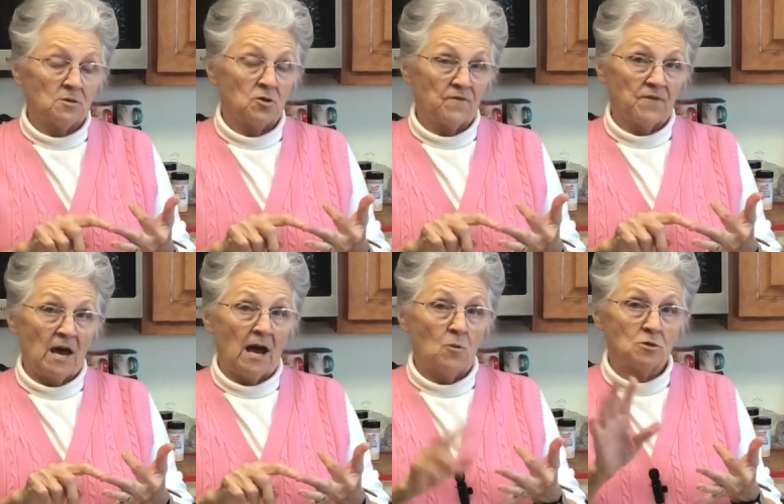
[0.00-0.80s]
your
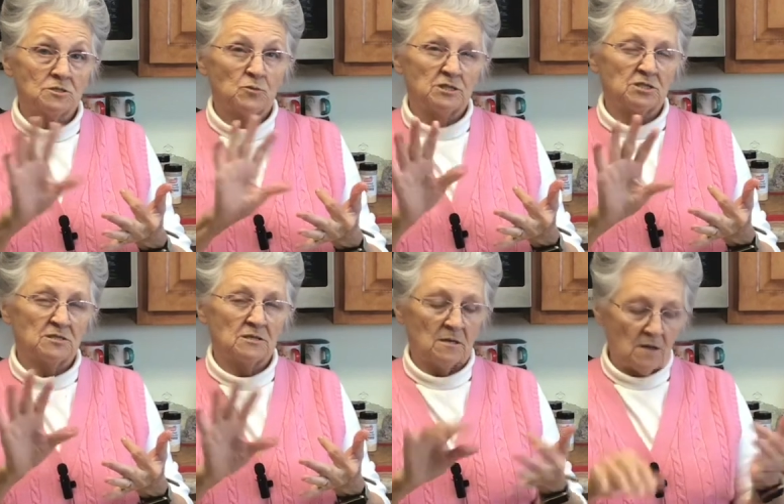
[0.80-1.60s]
flours, which
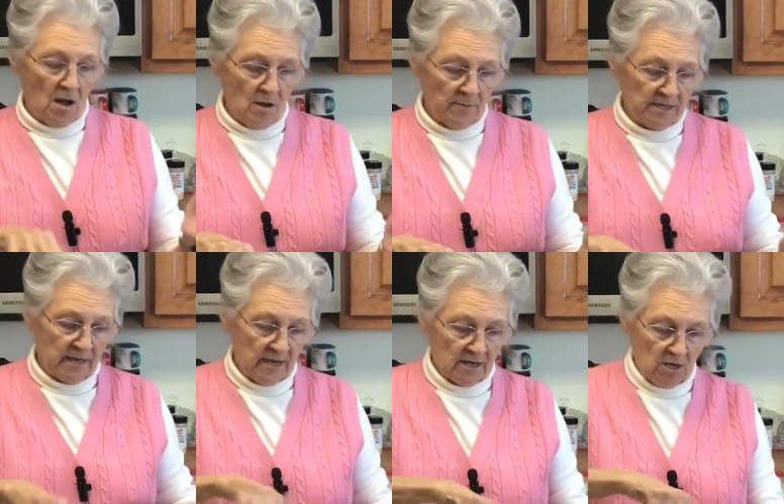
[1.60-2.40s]
is almond
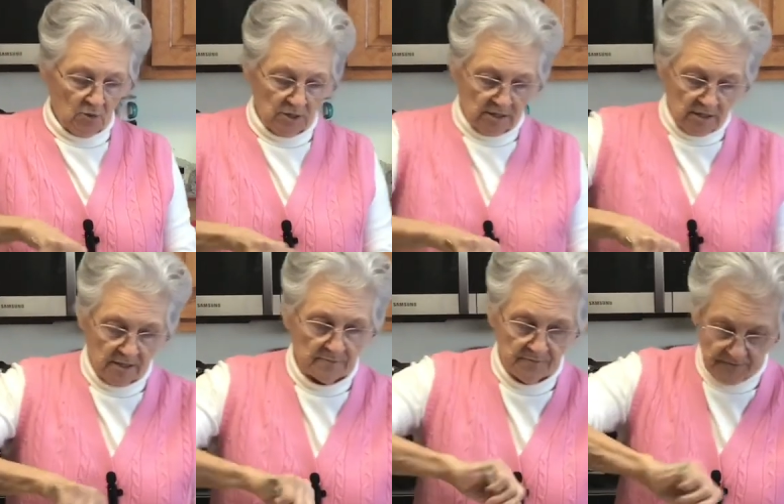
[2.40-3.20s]
and
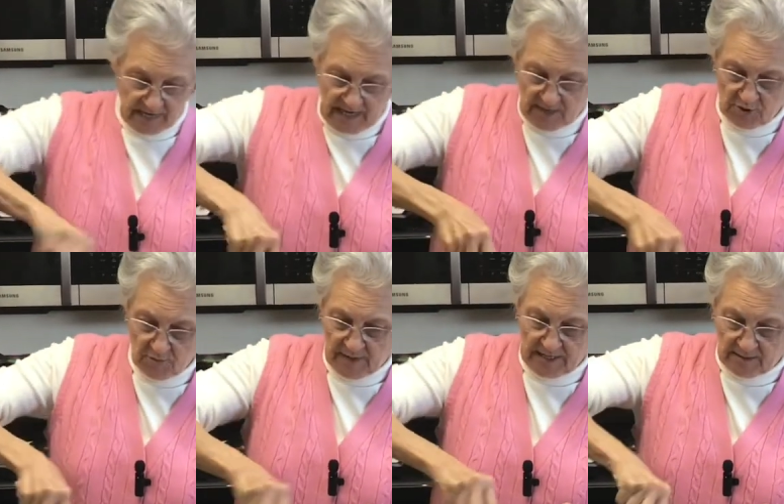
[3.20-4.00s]
coconut, and your
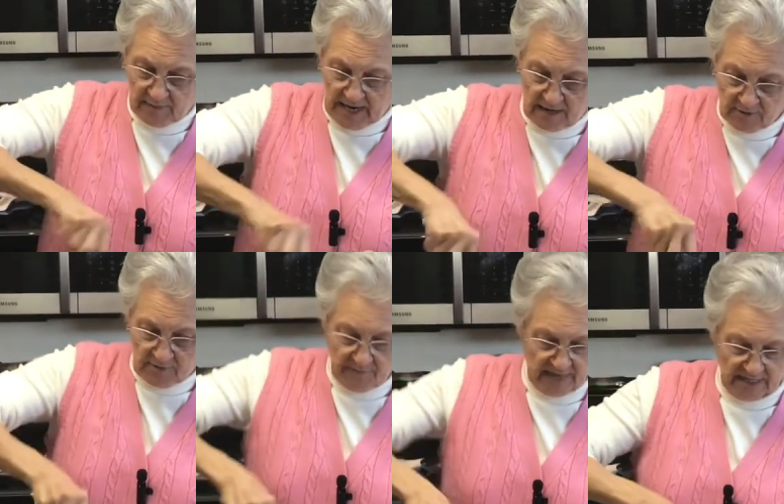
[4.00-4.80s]
baking powder.
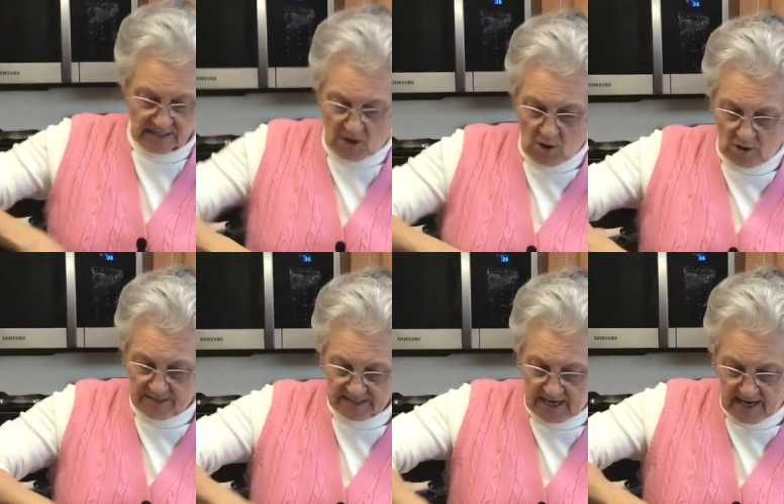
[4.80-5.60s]
That's all
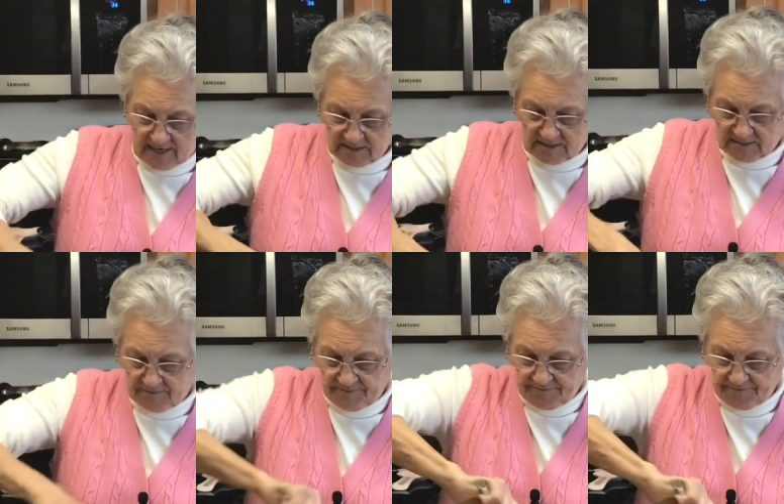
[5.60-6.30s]
this has.